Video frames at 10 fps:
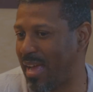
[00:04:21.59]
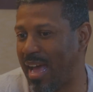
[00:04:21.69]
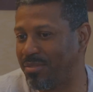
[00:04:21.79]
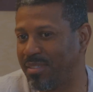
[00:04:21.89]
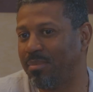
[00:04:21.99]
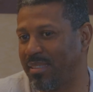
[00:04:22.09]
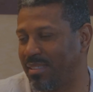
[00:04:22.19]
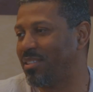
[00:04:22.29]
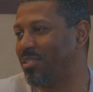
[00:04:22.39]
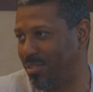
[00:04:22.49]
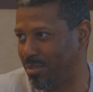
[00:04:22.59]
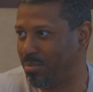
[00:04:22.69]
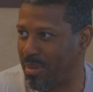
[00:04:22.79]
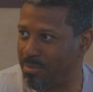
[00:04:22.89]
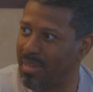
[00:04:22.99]
Obviously, my sister is
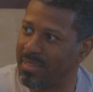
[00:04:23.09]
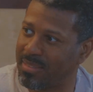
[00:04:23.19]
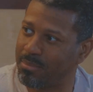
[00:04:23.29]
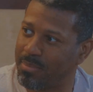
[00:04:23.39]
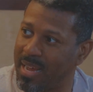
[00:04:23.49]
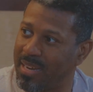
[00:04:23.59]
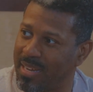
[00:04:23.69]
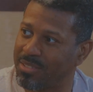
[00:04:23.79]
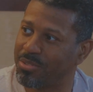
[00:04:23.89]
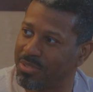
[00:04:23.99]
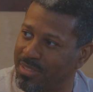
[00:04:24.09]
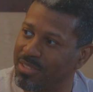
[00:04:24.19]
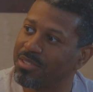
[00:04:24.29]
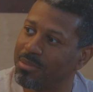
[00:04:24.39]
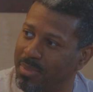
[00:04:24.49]
my biological
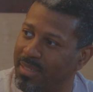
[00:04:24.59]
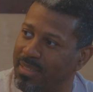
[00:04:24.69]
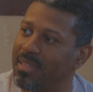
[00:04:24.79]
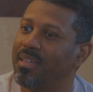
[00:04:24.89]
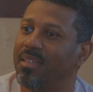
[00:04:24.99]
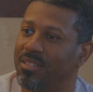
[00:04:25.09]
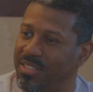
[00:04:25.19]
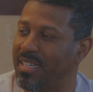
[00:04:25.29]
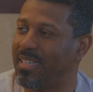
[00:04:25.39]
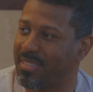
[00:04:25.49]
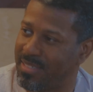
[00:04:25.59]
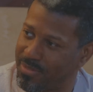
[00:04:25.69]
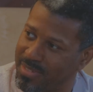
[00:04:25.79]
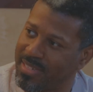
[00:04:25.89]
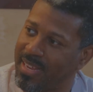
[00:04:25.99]
sister, but she has a
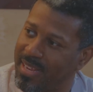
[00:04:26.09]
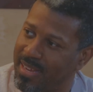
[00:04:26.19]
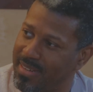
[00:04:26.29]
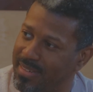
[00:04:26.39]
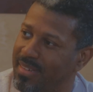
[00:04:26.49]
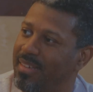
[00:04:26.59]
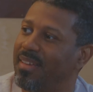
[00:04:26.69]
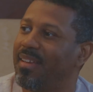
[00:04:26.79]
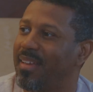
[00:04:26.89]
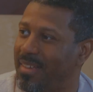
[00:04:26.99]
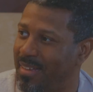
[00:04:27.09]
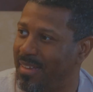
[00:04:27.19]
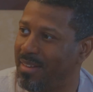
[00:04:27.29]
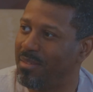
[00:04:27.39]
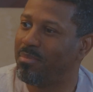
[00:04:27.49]
different dad.
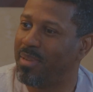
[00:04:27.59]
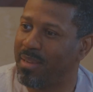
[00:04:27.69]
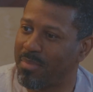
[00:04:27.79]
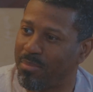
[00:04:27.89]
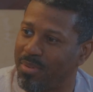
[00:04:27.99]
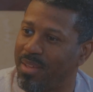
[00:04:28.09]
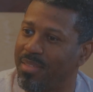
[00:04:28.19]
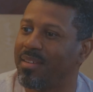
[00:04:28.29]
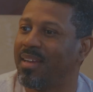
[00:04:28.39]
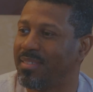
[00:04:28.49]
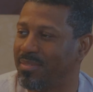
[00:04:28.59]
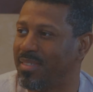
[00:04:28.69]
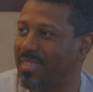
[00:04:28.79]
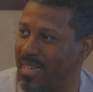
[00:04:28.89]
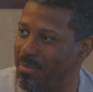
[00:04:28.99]
And me and my brother has
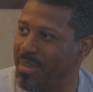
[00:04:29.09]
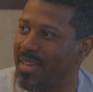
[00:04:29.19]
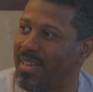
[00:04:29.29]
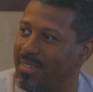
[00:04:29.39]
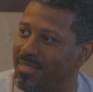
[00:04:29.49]
the same dad.